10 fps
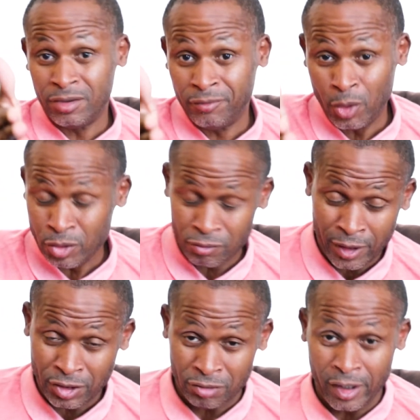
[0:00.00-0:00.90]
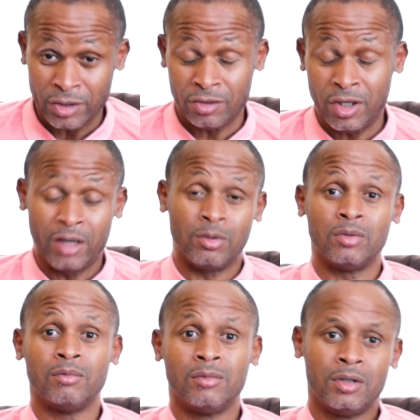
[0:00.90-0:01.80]
the voters registration table.
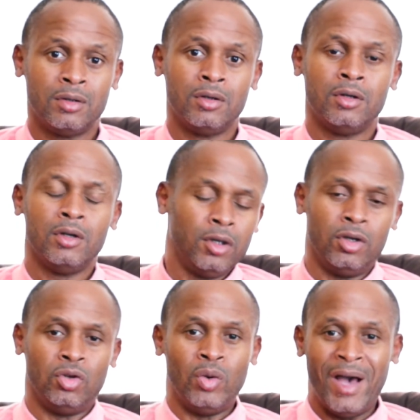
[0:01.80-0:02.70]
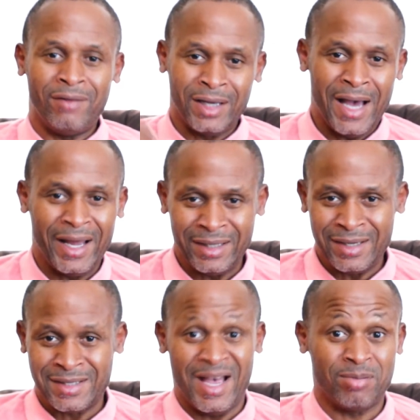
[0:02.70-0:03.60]
You have a guy that
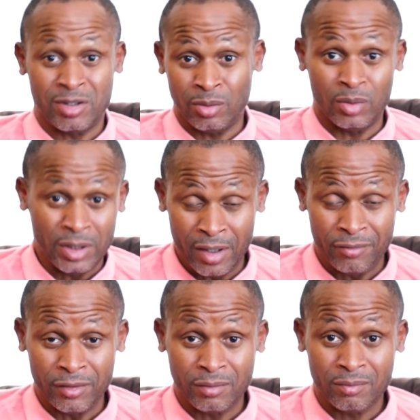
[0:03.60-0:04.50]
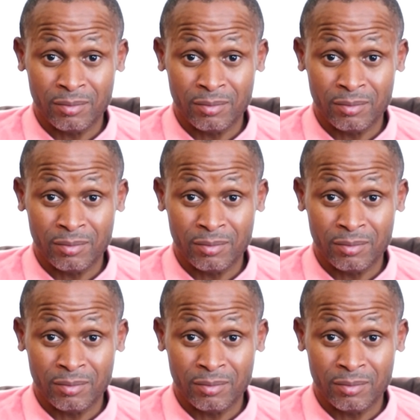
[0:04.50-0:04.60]
does absolutely nothing,